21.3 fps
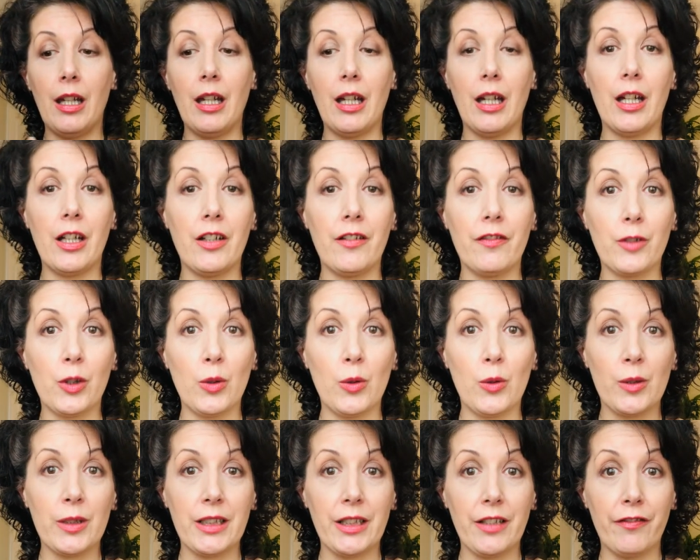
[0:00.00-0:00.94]
And of
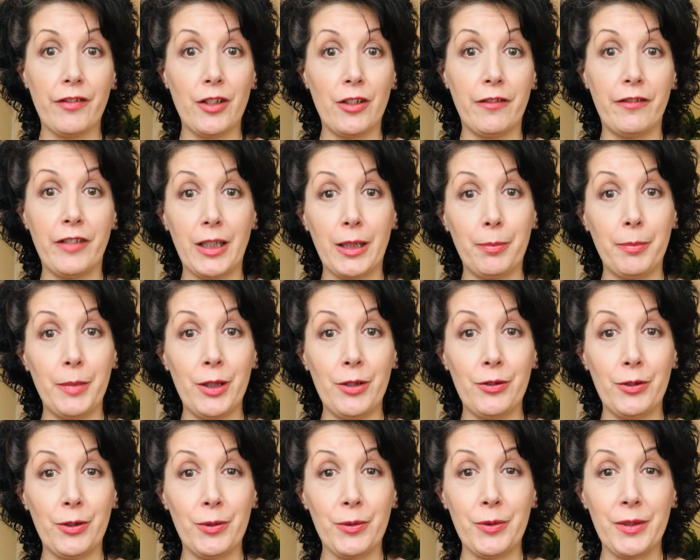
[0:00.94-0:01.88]
course the fulvic
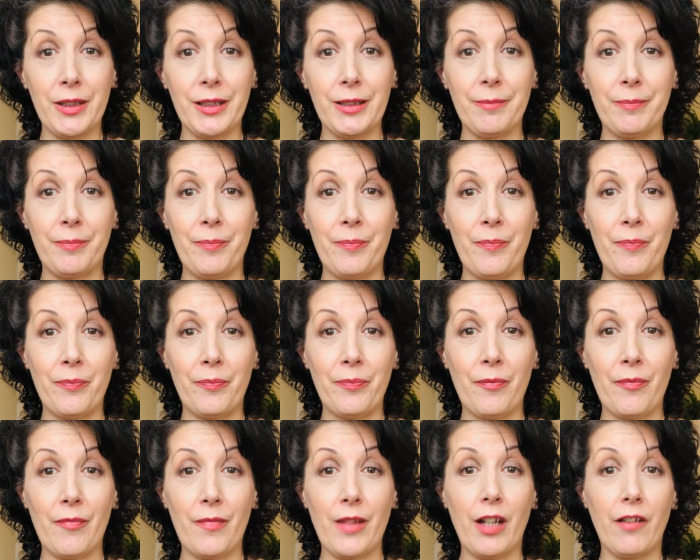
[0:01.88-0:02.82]
minerals
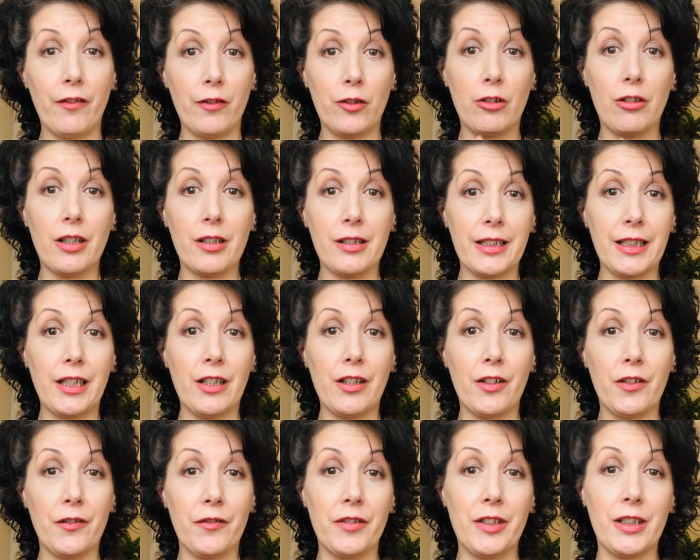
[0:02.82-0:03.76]
for
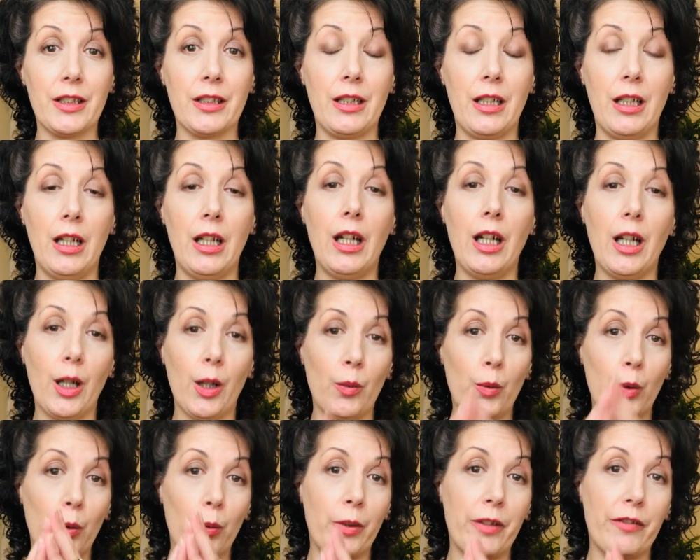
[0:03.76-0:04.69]
ourselves. And
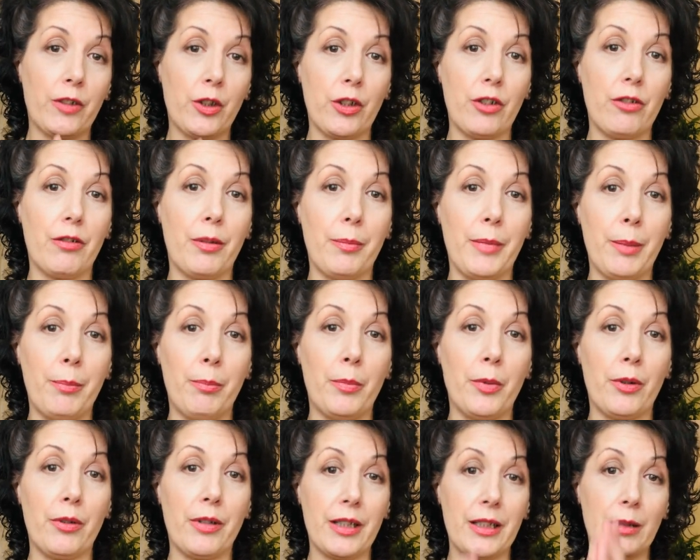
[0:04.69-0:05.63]
what we've got to
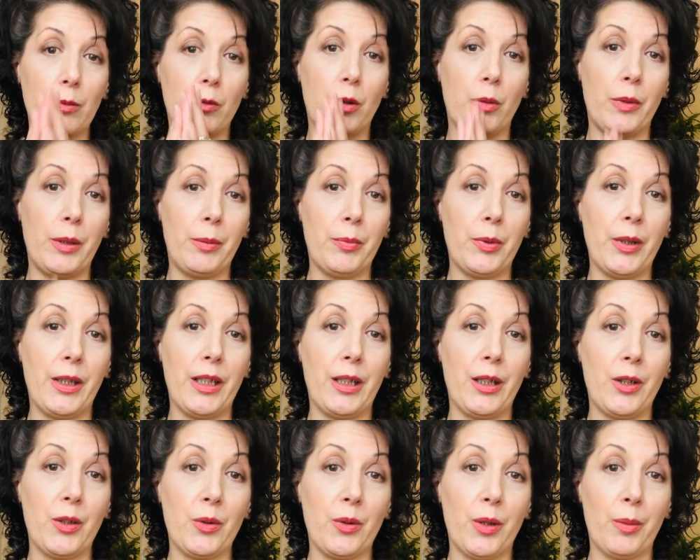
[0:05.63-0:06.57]
remember is what we put
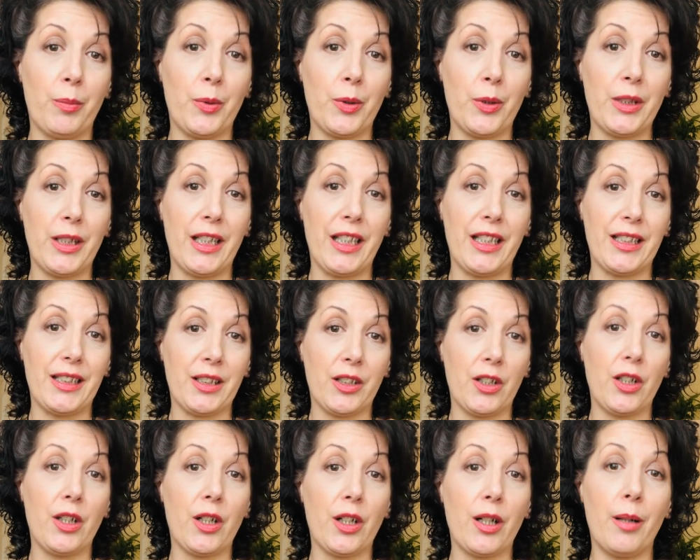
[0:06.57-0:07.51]
into our body is
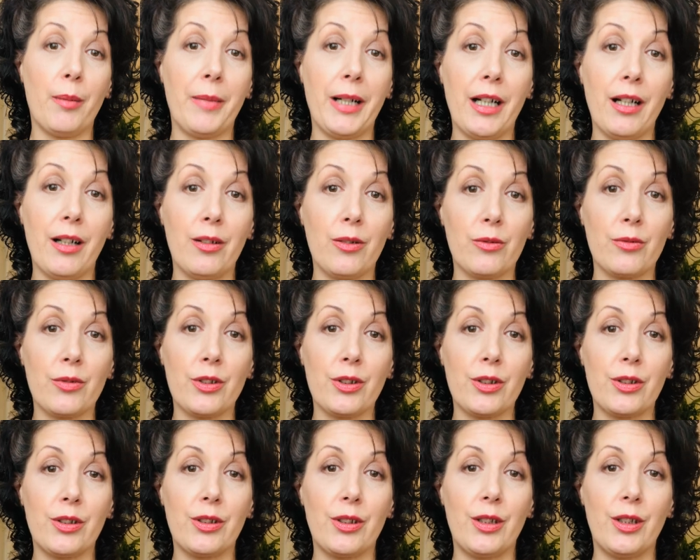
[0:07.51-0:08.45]
going to come out.
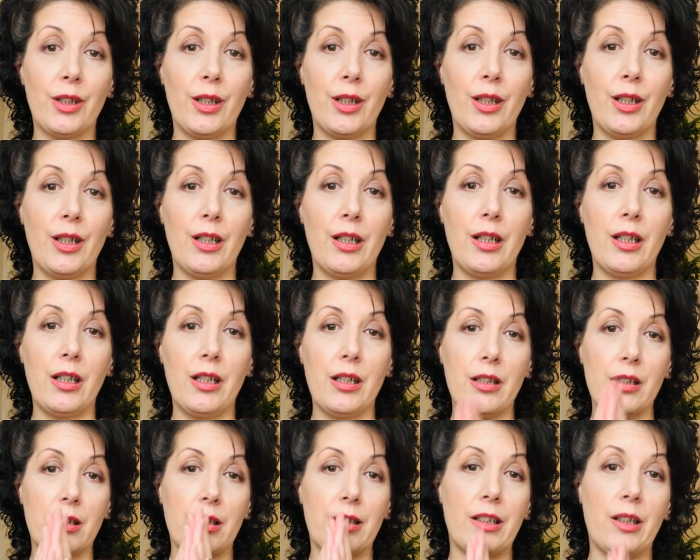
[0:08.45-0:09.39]

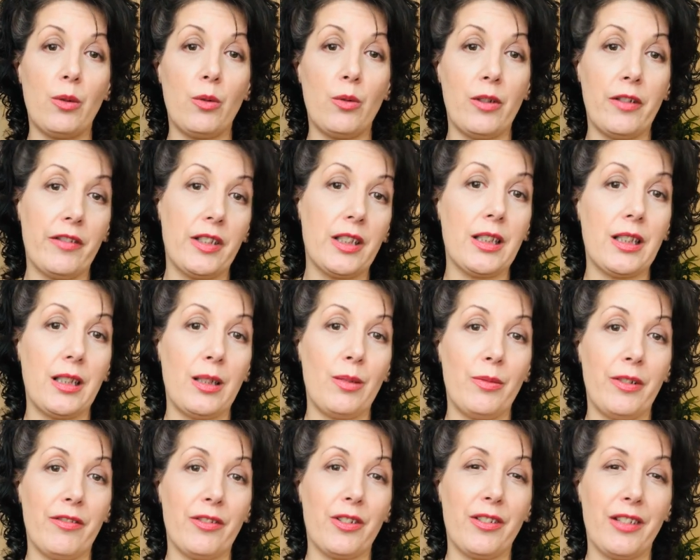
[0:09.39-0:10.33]
So all of a sudden
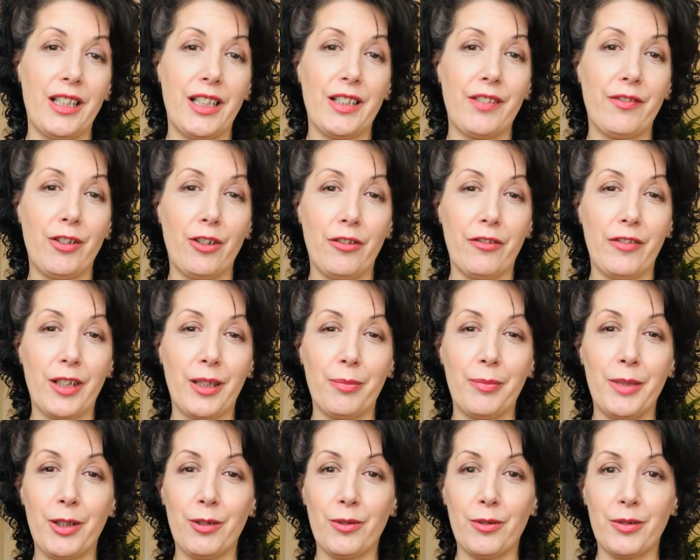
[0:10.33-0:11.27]
we've got these fulvic
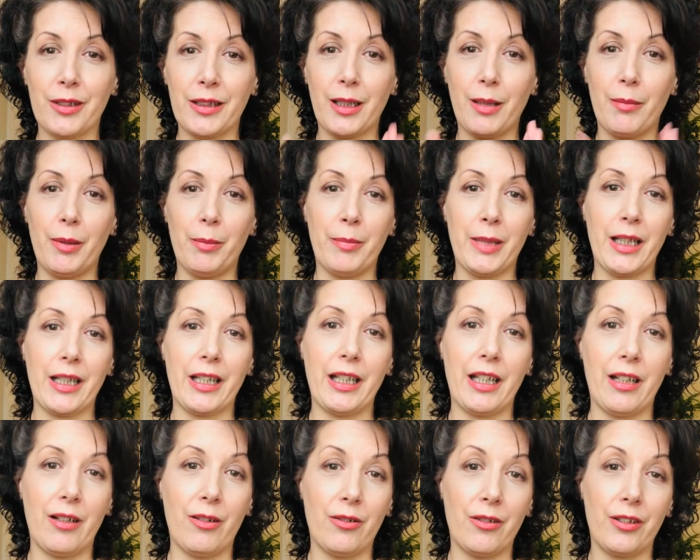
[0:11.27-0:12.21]
minerals coming back
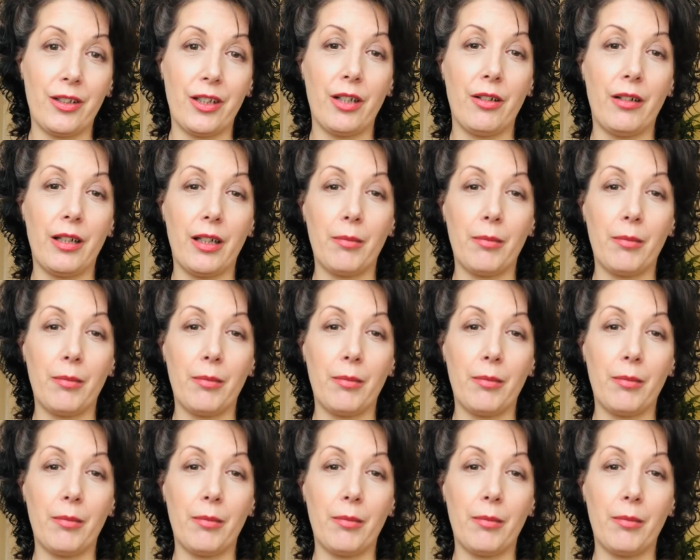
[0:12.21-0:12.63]
out and going